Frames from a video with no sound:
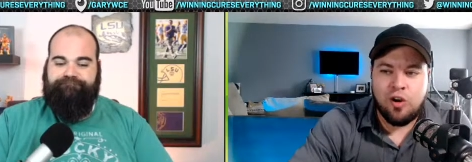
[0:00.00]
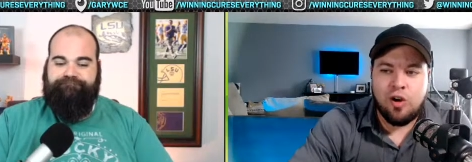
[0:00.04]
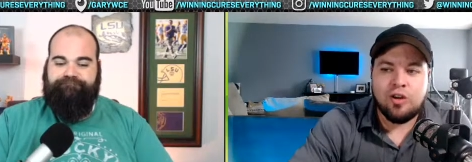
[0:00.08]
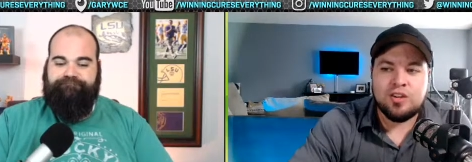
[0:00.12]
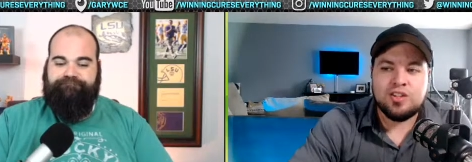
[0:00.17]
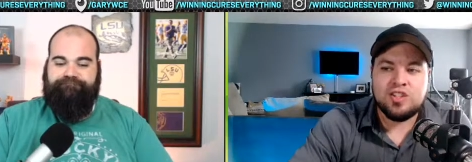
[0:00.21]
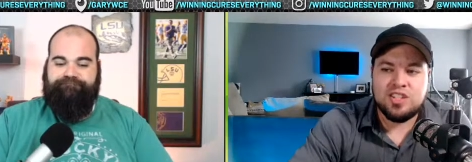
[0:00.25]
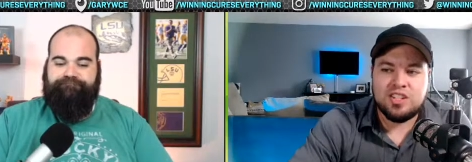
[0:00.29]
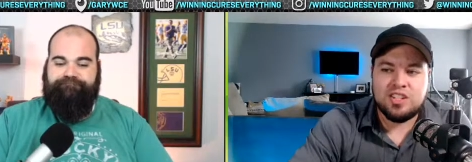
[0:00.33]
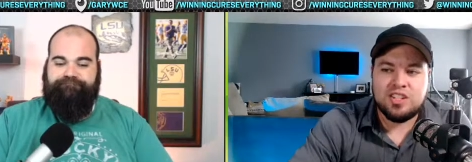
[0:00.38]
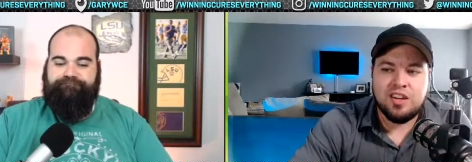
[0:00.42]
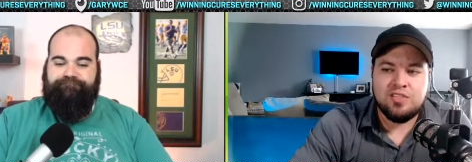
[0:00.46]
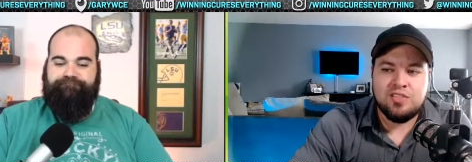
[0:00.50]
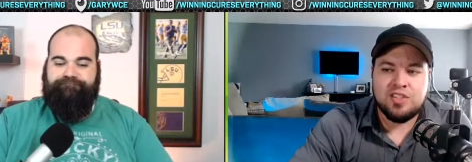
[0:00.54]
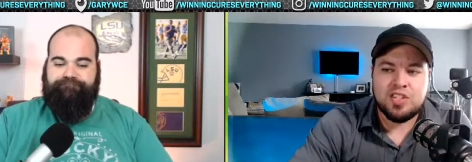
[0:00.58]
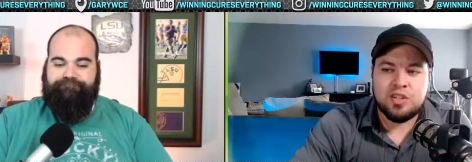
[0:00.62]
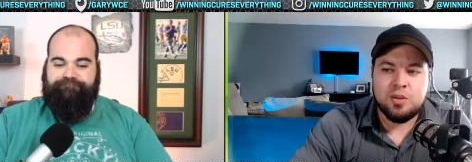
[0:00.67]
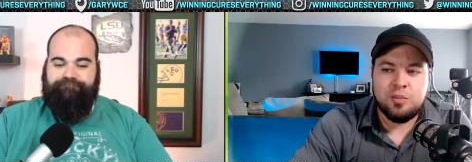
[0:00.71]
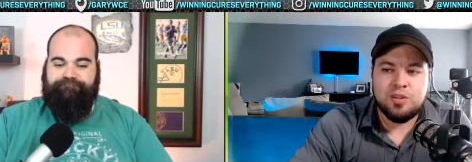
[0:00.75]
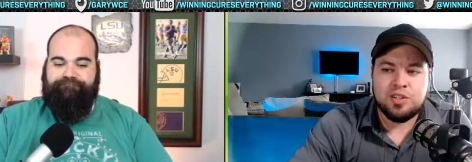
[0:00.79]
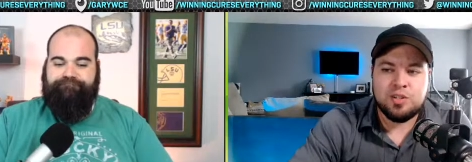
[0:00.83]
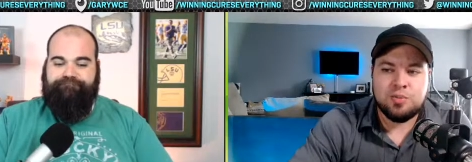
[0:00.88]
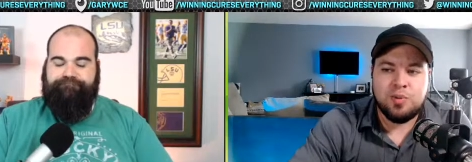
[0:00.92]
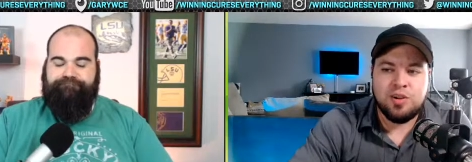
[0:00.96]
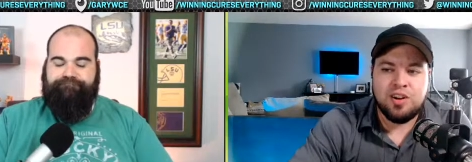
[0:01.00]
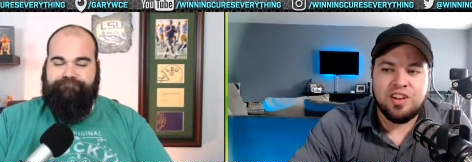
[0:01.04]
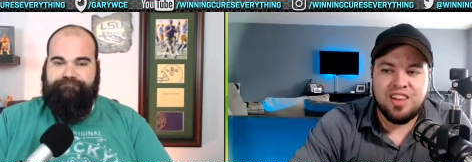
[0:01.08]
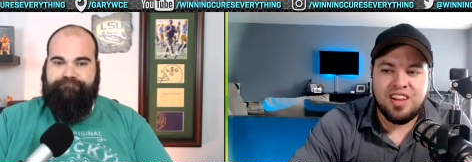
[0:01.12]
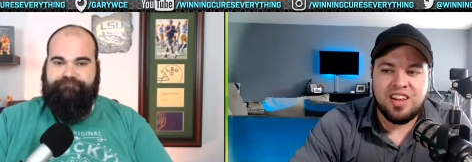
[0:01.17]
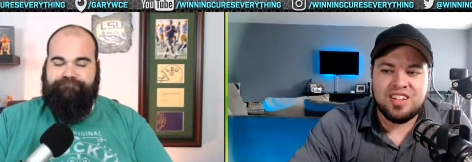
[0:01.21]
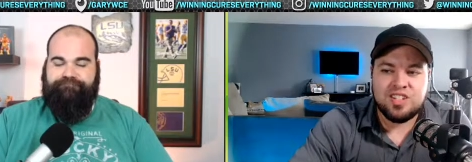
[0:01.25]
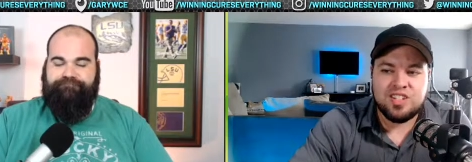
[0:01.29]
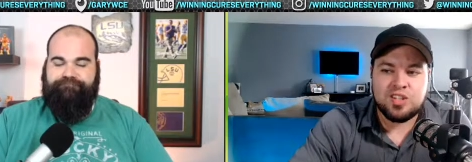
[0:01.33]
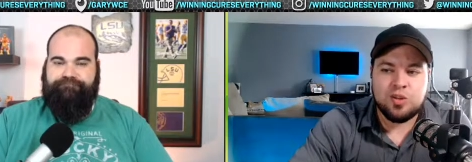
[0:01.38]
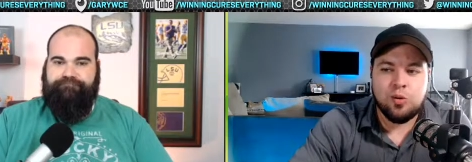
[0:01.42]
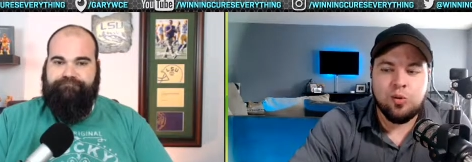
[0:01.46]
Speaker 1: Archie has given so much money to
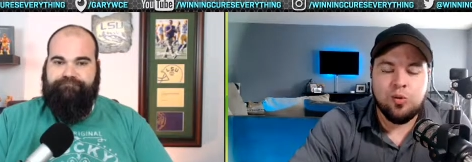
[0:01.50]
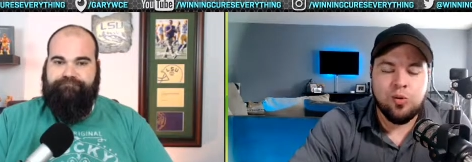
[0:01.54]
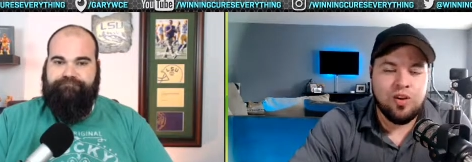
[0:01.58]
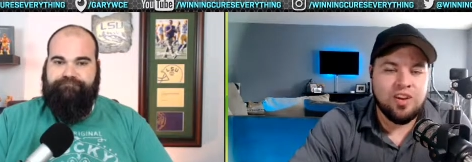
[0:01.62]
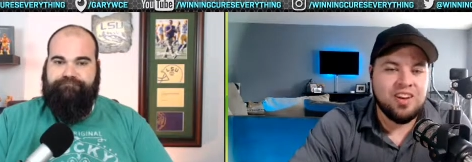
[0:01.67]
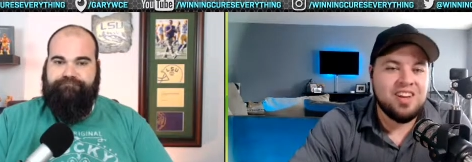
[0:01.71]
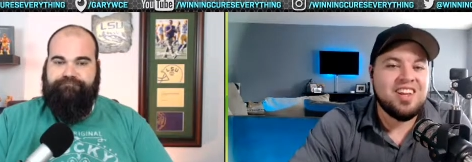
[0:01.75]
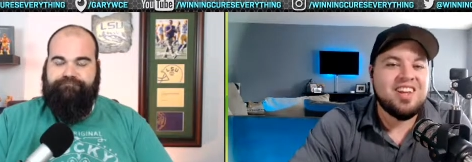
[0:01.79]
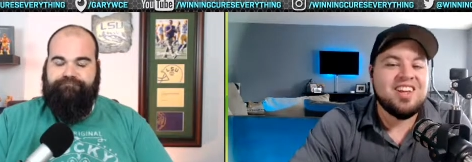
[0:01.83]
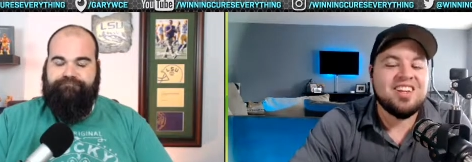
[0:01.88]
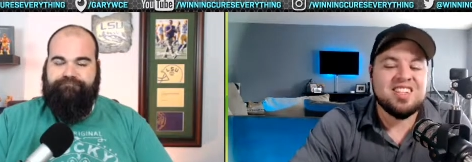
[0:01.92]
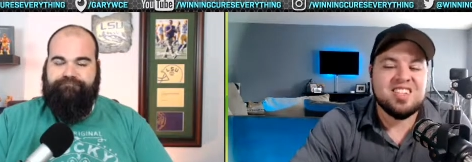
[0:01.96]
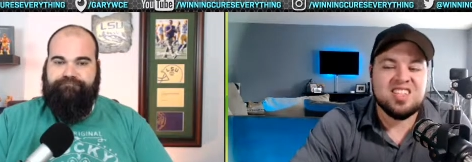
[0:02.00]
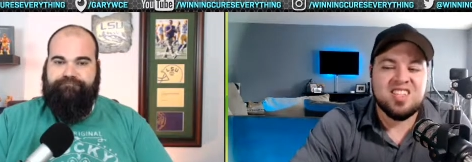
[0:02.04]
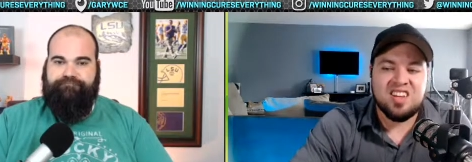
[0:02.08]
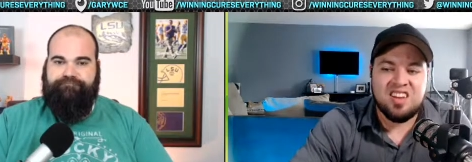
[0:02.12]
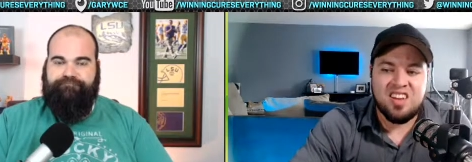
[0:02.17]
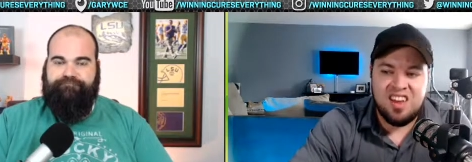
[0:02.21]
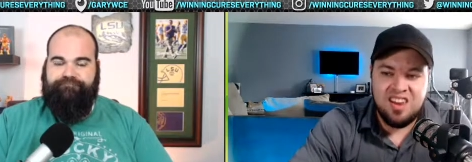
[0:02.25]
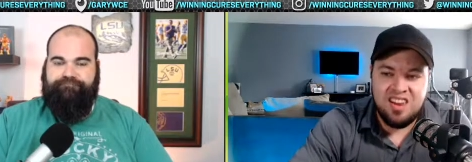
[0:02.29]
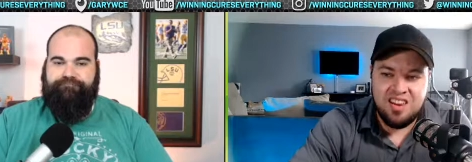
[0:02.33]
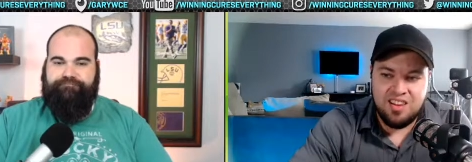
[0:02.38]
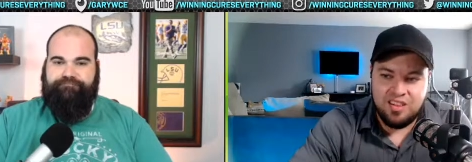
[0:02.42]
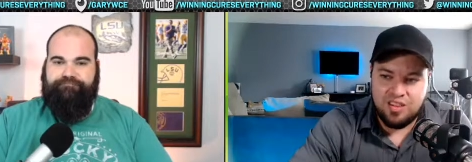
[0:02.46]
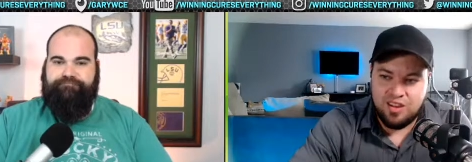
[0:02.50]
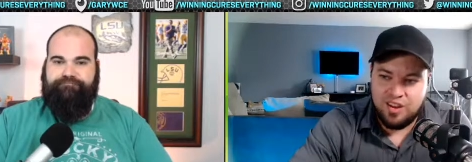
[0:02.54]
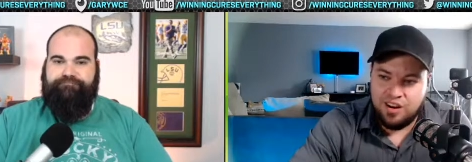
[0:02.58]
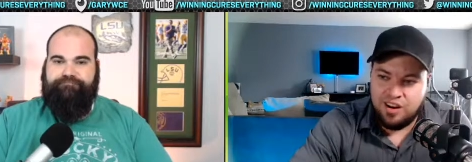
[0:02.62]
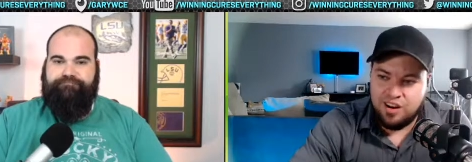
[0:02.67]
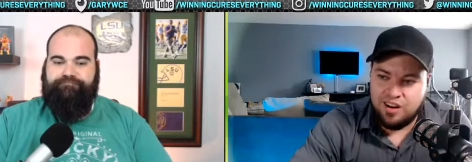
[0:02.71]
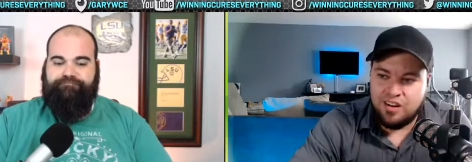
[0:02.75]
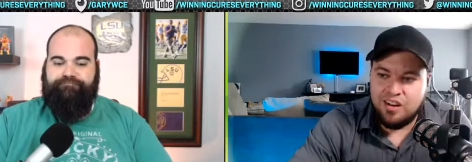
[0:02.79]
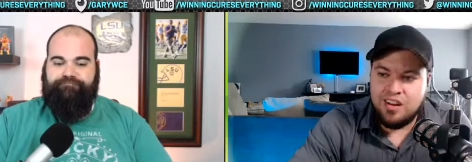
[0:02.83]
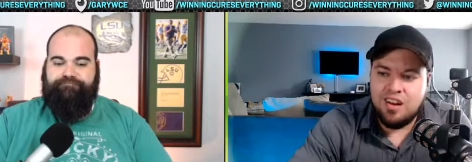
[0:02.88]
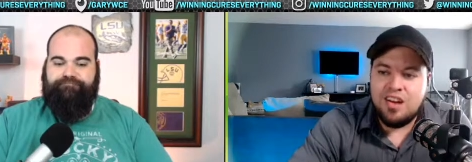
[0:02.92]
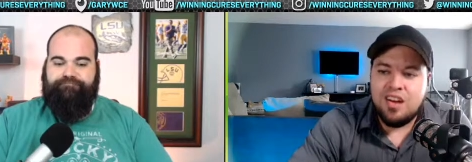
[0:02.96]
that school, and he is the king
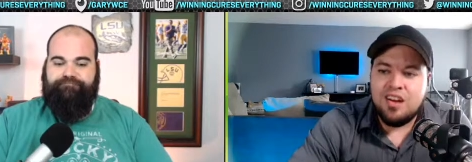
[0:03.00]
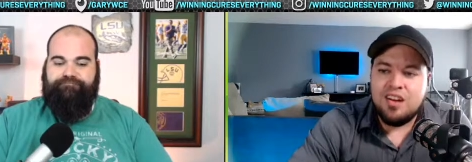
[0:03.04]
there.